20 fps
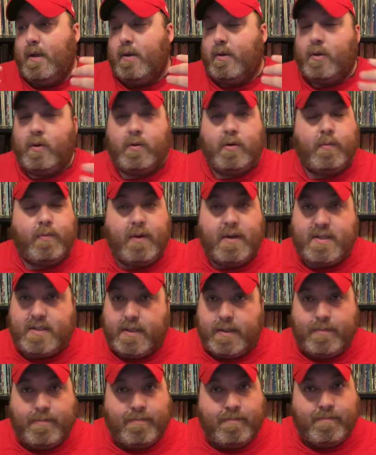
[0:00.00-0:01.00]
don't know
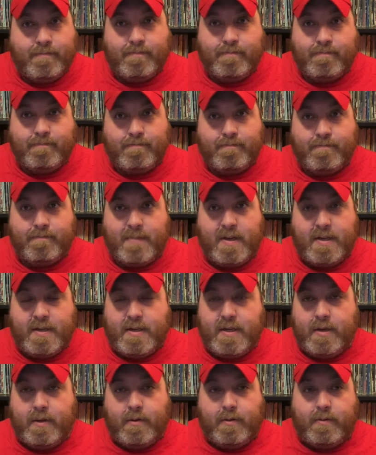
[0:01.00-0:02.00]
pricing
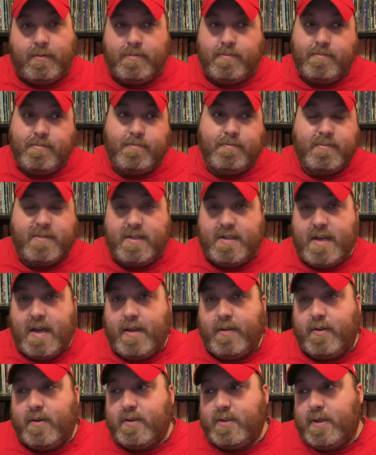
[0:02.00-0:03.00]
until the
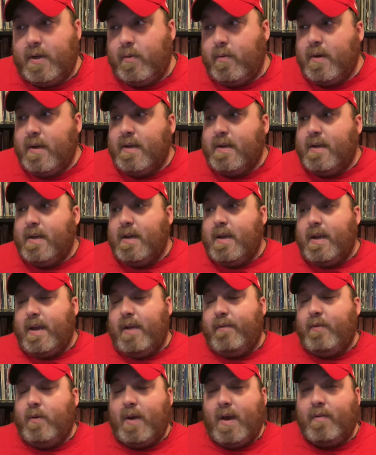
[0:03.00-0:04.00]
tenth. So
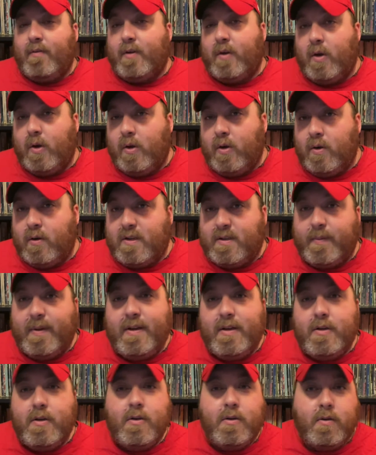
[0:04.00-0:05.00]
if you haven't heard,
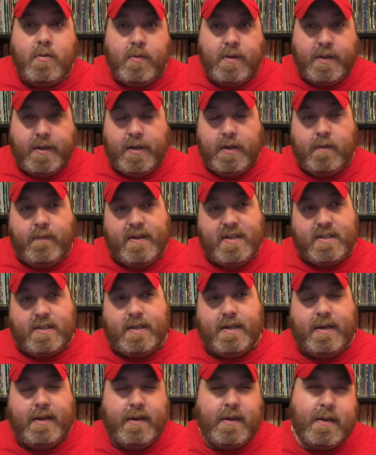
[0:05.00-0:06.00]
something new with Q V
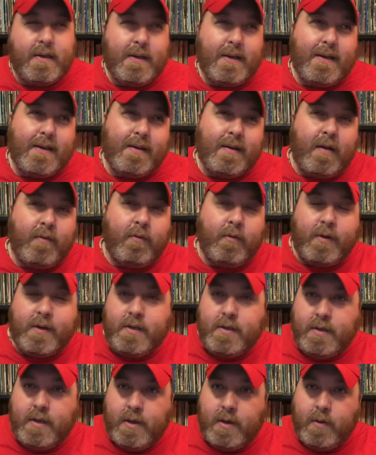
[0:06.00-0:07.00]
C, not really
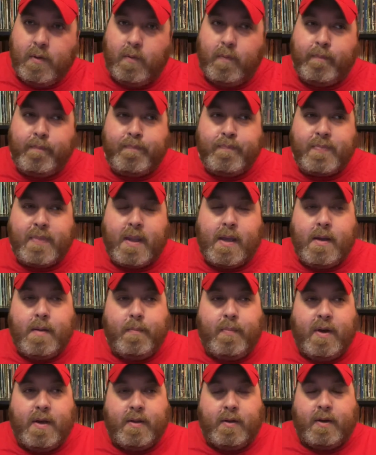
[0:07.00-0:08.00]
new,
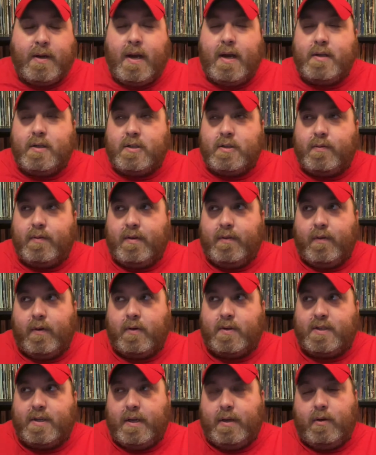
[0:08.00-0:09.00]
but they're kind of just
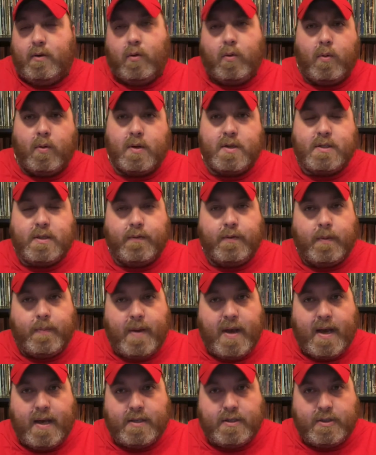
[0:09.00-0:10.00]
reversing course over the
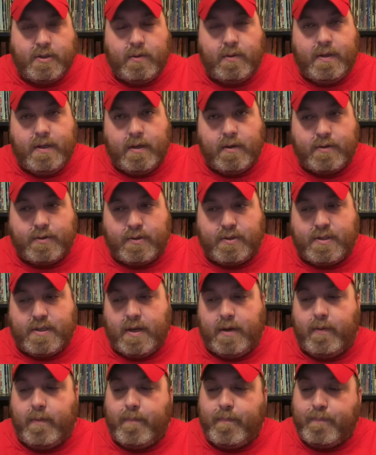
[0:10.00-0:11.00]
past two years or
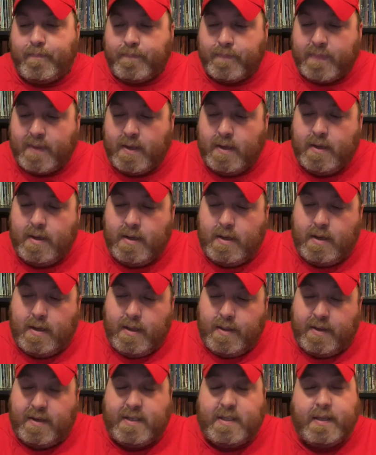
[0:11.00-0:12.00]
so.
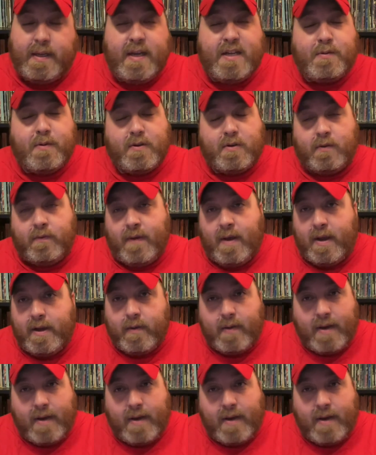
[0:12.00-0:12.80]
The today's special value